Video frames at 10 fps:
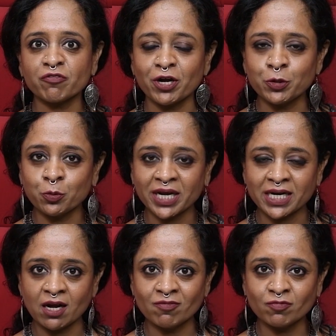I don't get
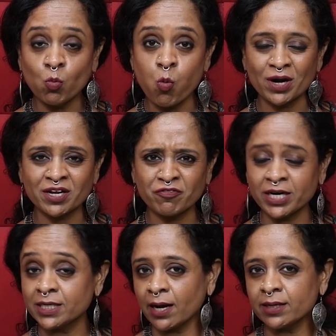love? What if I
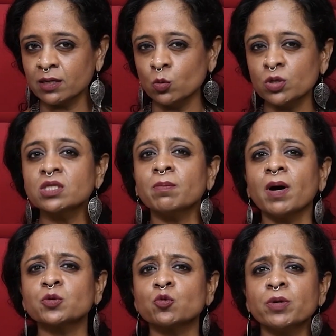die alone in the
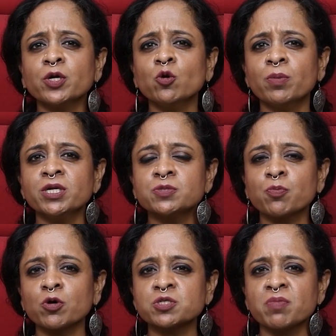bathroom and nobody
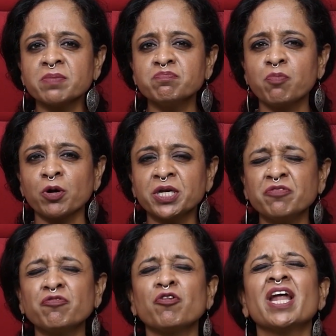spots my body
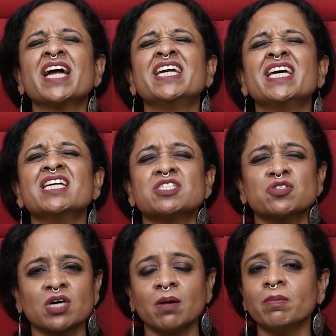for like days
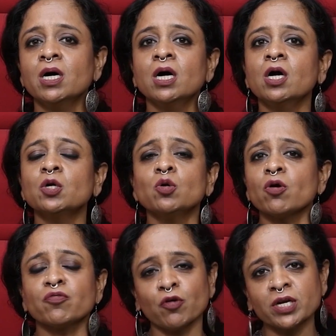to come? Do
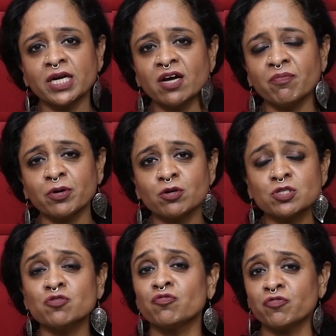not fall in love because
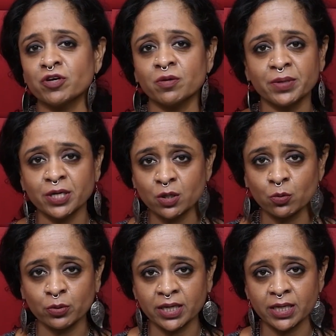you fear being
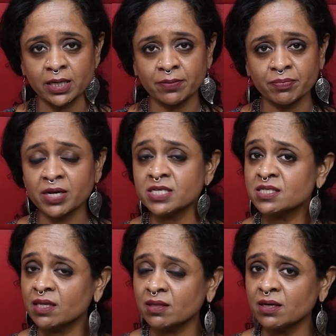lonely. There is
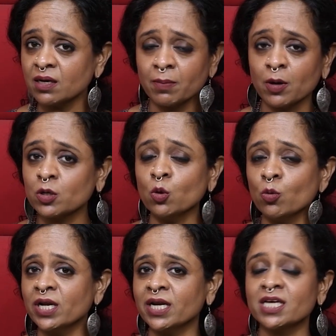nothing about
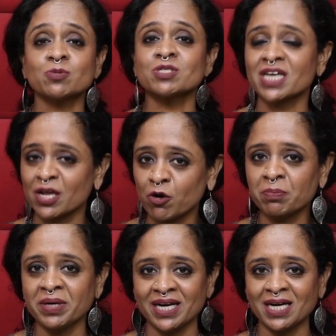loneliness which cannot
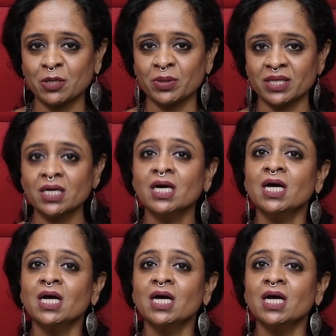be dealt with.